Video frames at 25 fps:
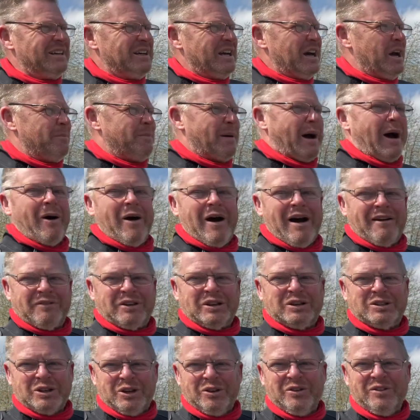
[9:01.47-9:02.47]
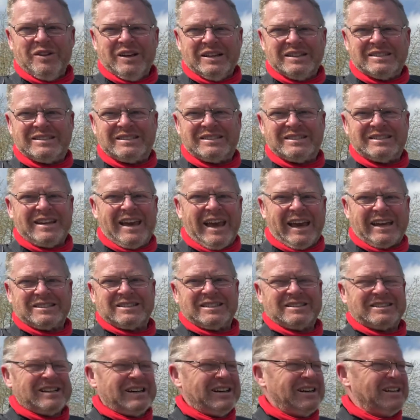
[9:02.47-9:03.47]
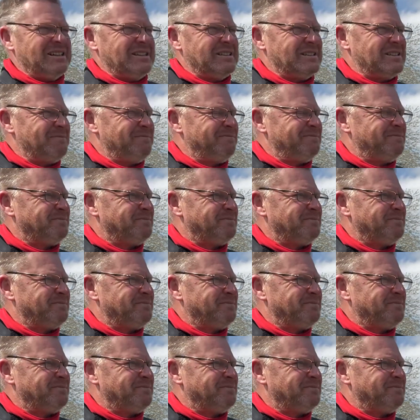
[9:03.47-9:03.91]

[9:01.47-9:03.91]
about having done this exercise.